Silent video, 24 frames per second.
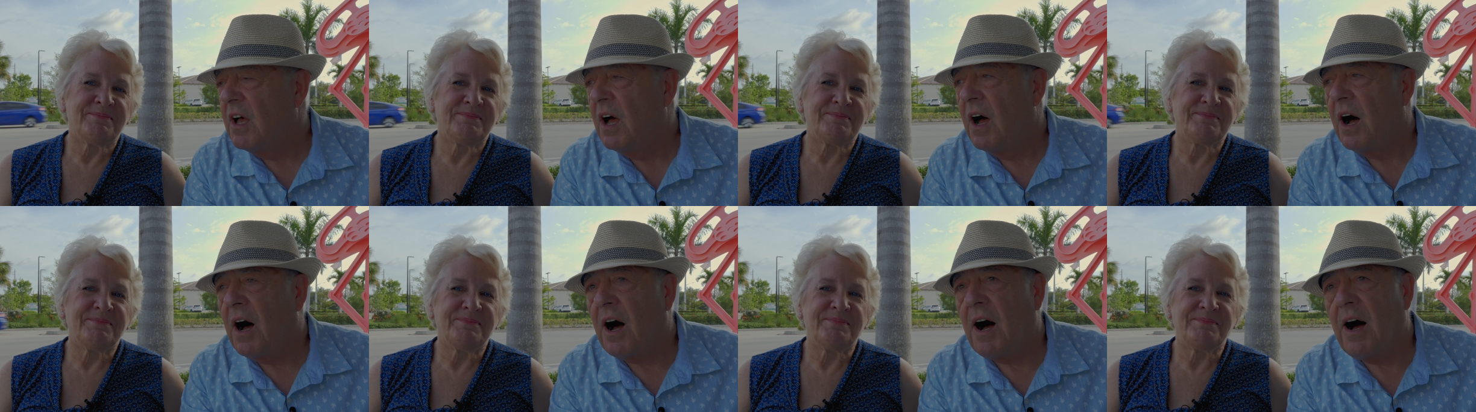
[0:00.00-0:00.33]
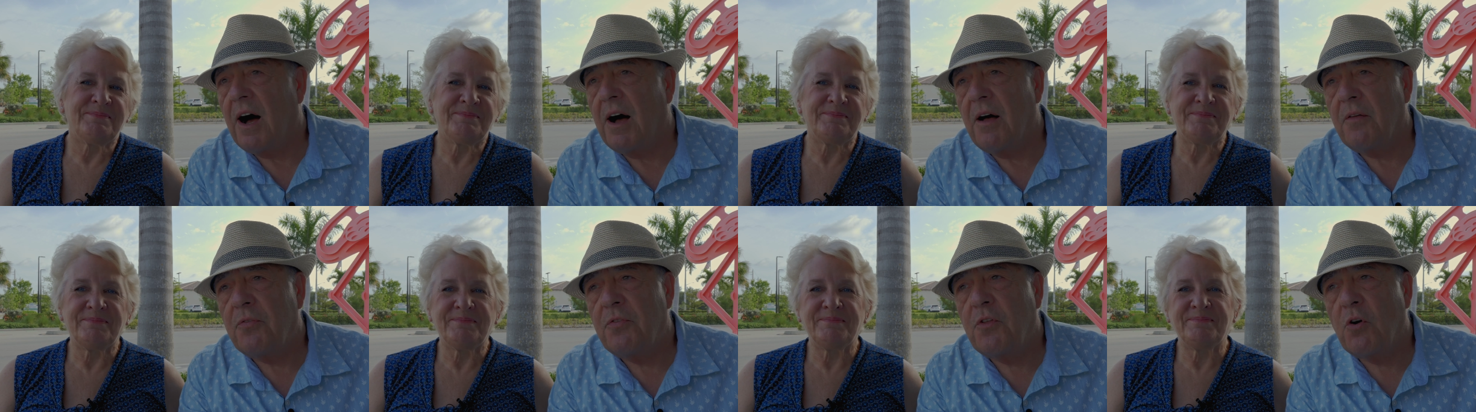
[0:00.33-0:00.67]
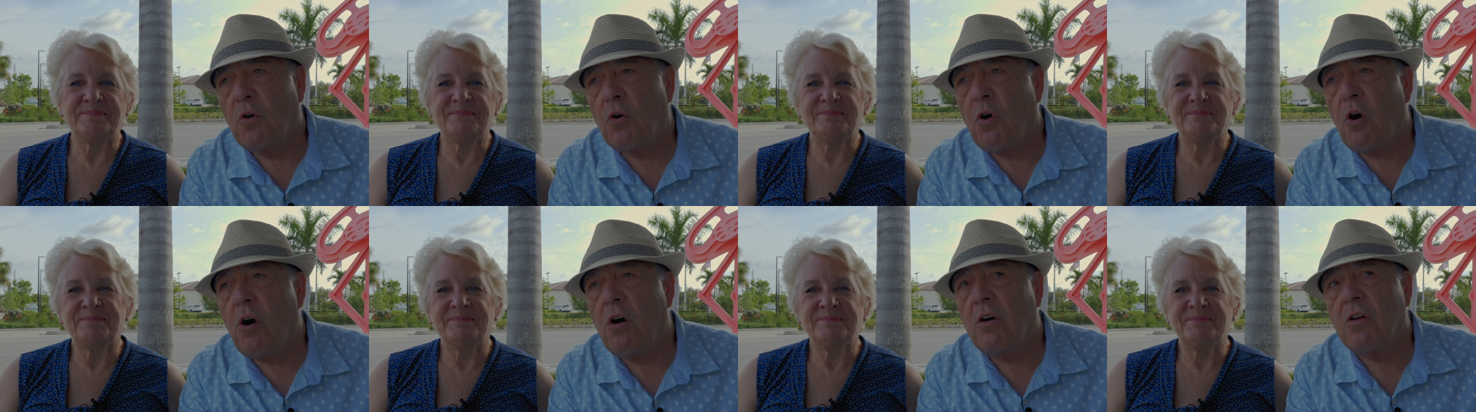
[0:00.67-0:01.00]
Speaker 1: uh, they're
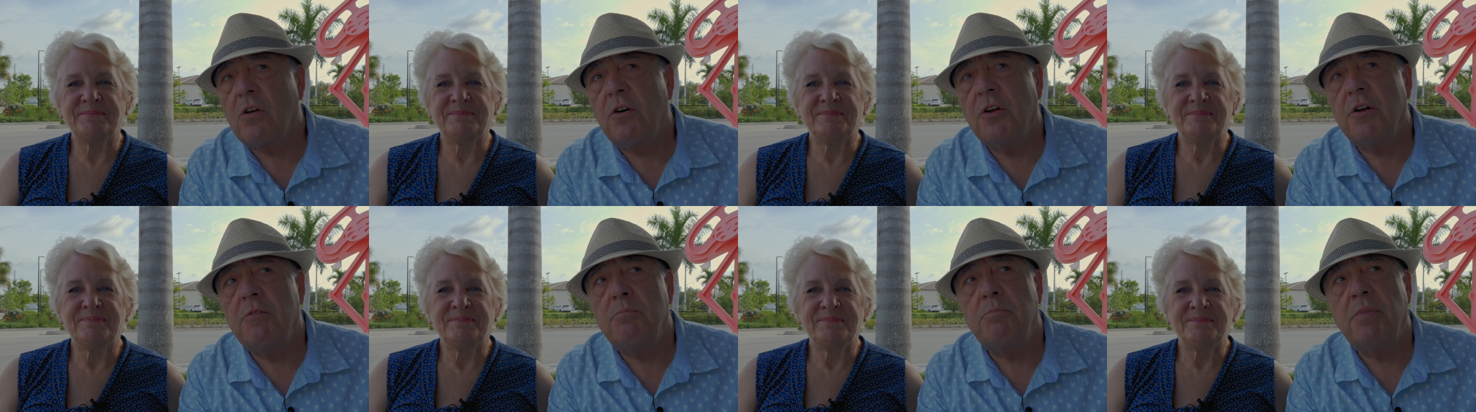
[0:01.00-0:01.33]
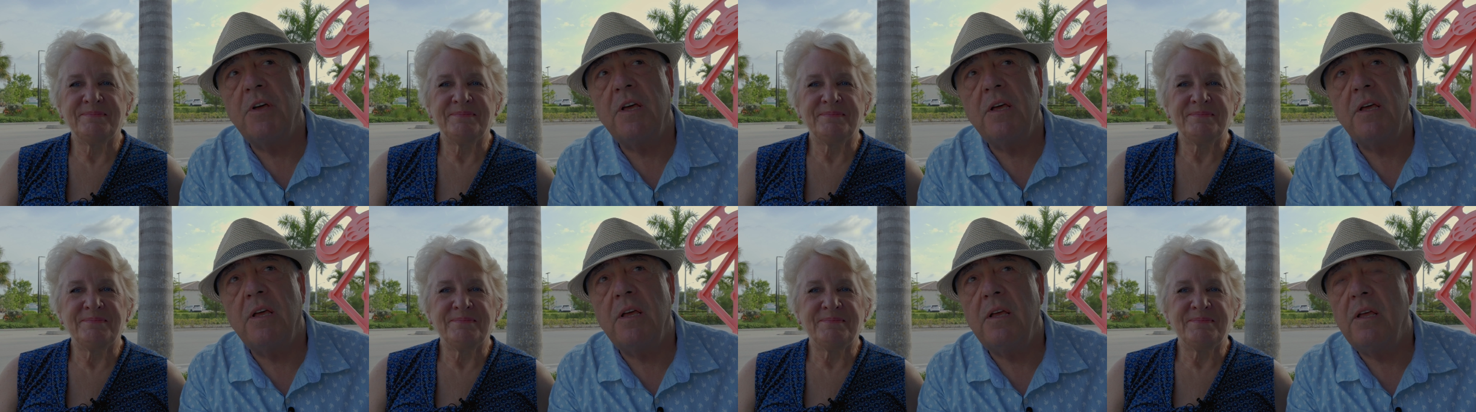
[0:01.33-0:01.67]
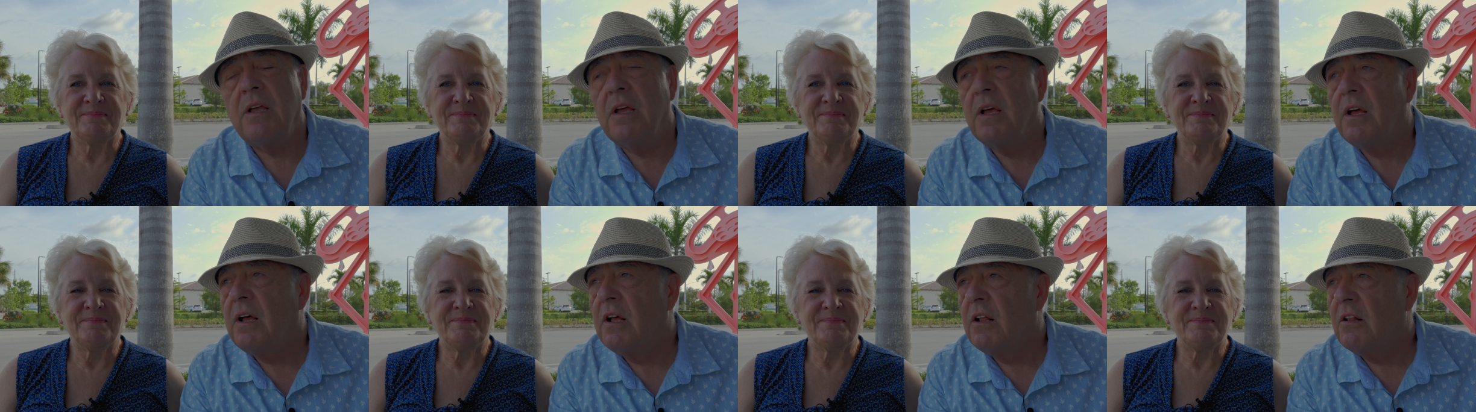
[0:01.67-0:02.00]
all going to be
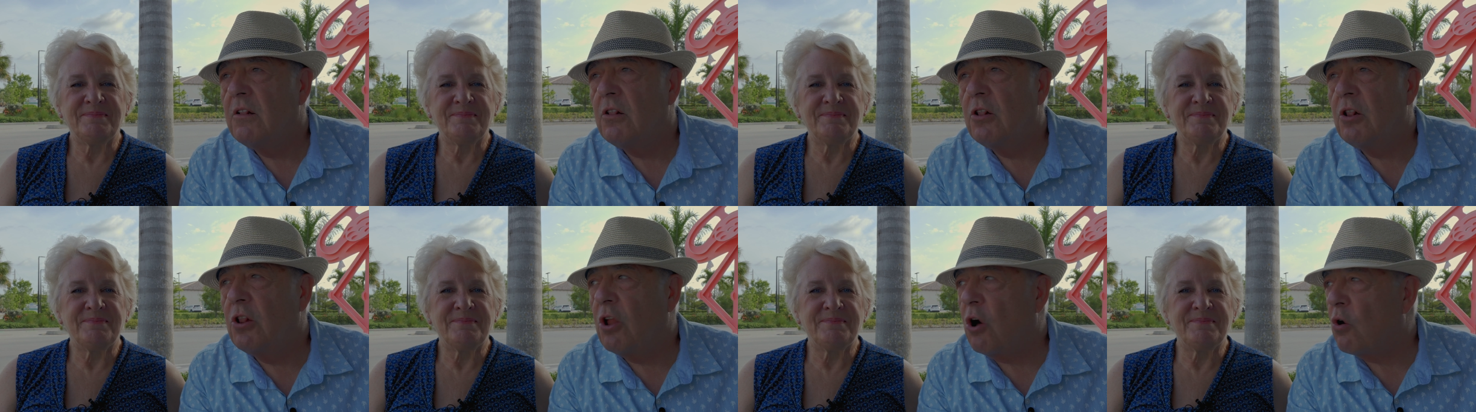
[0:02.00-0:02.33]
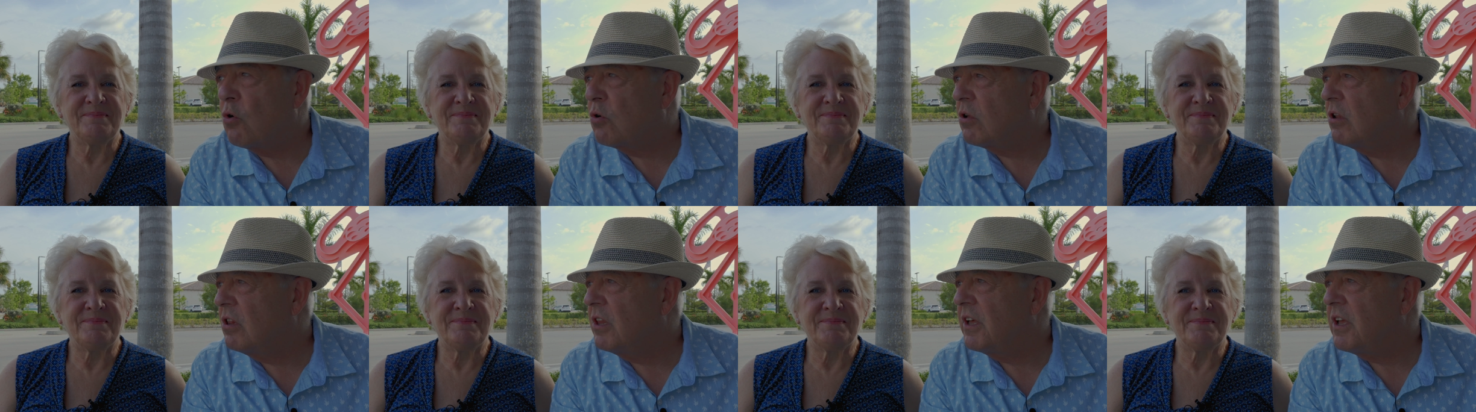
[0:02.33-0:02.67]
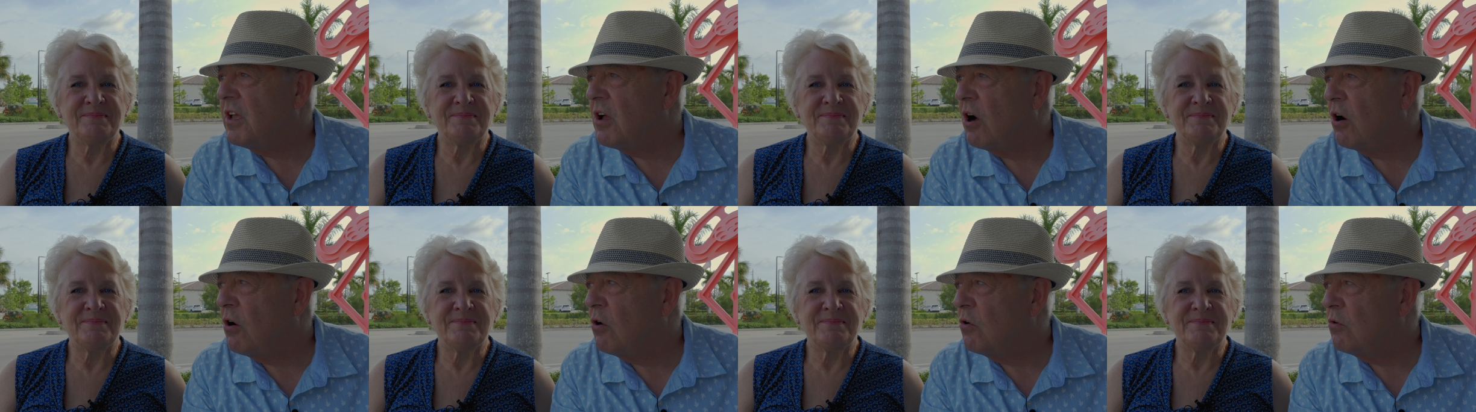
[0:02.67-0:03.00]
locally
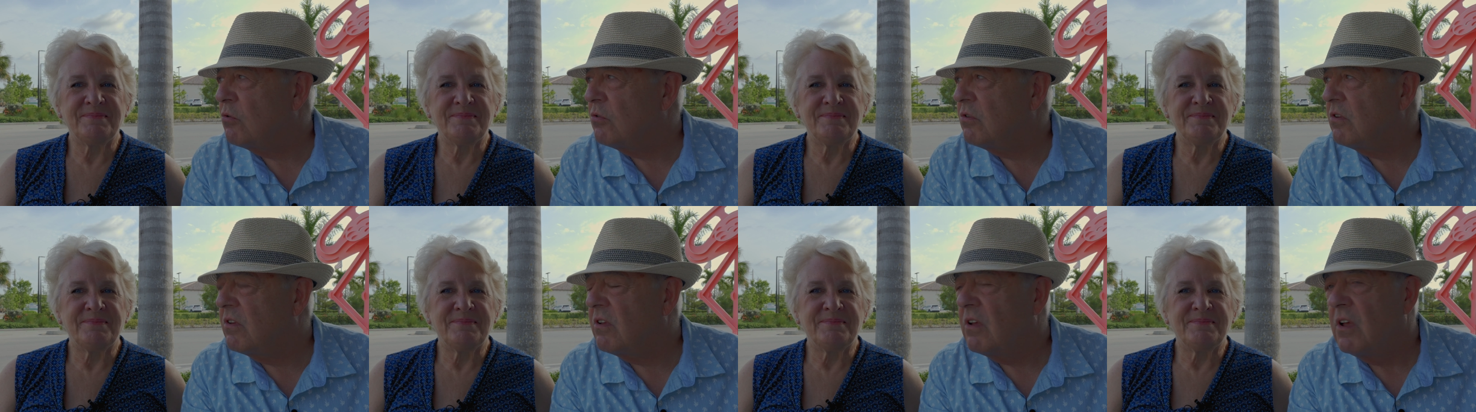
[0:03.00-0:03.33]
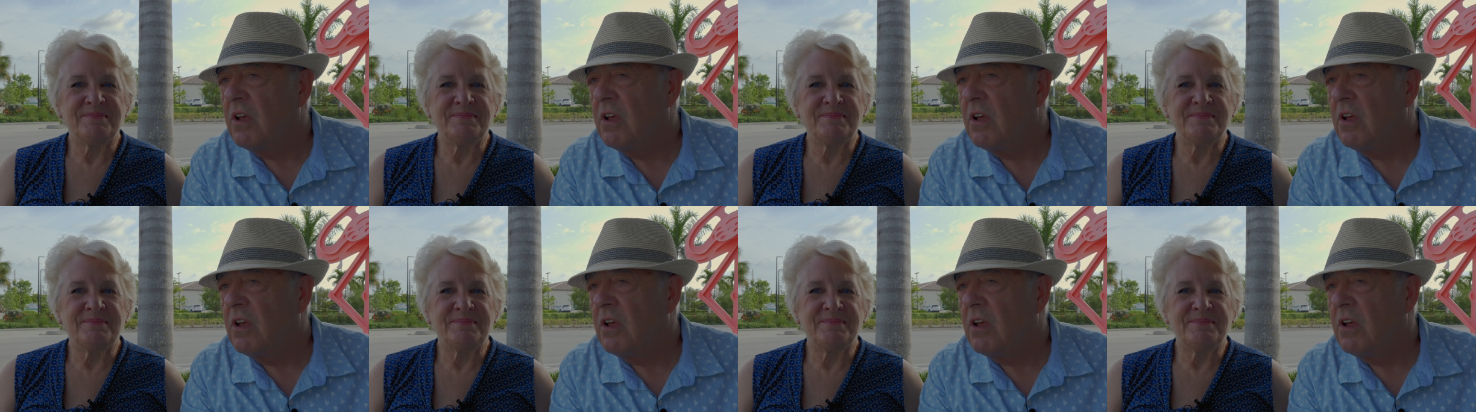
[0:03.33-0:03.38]
owned.